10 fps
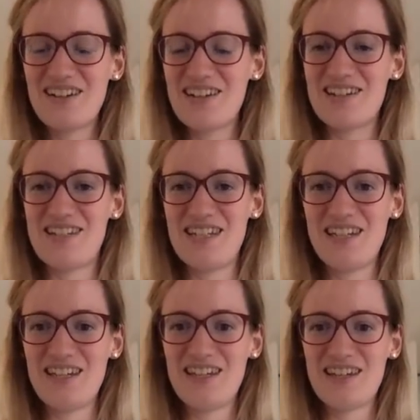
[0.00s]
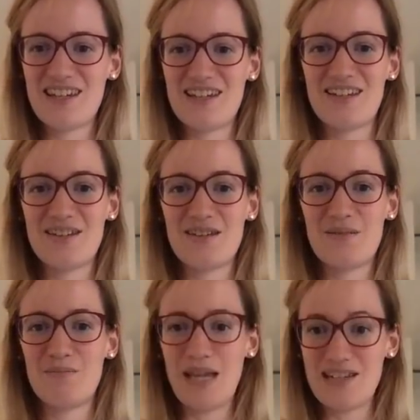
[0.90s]
D
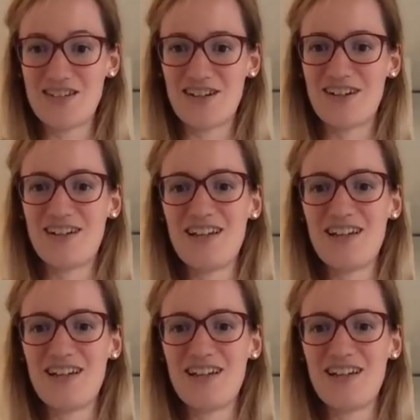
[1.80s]
major.